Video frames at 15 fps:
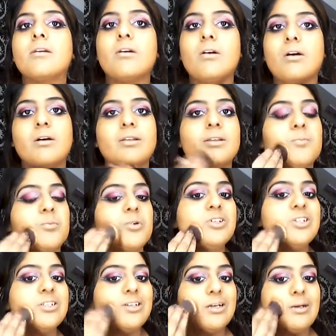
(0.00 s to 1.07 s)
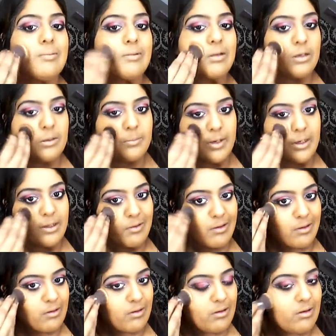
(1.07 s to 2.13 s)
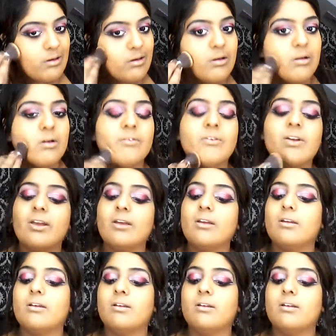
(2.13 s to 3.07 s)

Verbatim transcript: Oh, this brush is absolutely amazing. Love it.